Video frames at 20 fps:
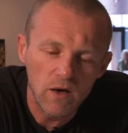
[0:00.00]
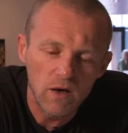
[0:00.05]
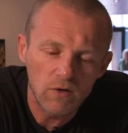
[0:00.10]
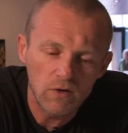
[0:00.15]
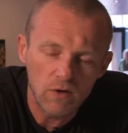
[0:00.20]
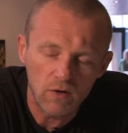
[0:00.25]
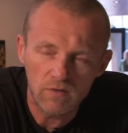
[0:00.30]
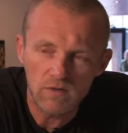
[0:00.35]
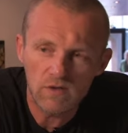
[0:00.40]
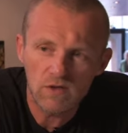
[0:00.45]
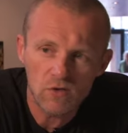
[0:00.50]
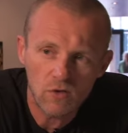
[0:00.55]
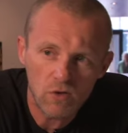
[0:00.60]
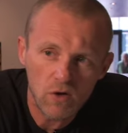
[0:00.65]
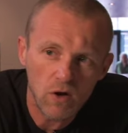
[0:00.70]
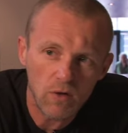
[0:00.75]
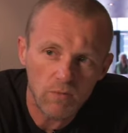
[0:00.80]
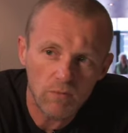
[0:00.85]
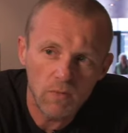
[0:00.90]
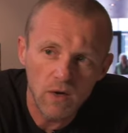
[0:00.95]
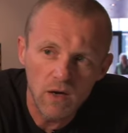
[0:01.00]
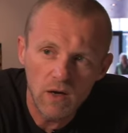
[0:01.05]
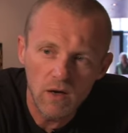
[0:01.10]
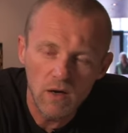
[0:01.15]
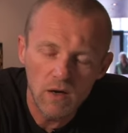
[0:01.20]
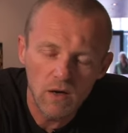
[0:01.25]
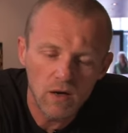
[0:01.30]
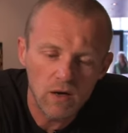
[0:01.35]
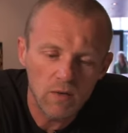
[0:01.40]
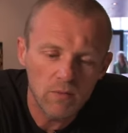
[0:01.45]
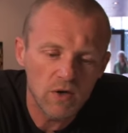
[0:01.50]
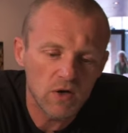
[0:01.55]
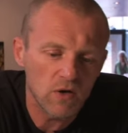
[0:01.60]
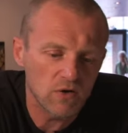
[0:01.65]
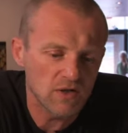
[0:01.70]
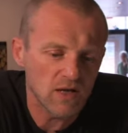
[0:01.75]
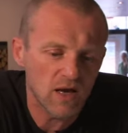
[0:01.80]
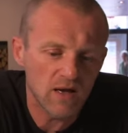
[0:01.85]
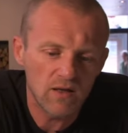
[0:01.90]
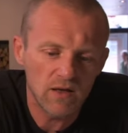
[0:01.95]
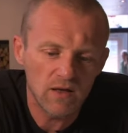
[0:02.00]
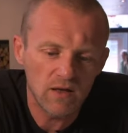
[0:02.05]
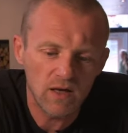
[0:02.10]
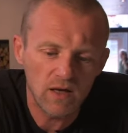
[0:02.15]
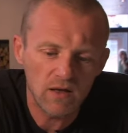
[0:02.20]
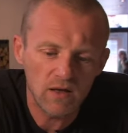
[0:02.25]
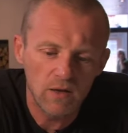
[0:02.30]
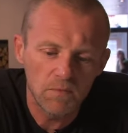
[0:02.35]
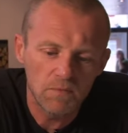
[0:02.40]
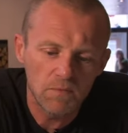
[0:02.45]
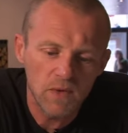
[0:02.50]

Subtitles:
novels to come, because I think that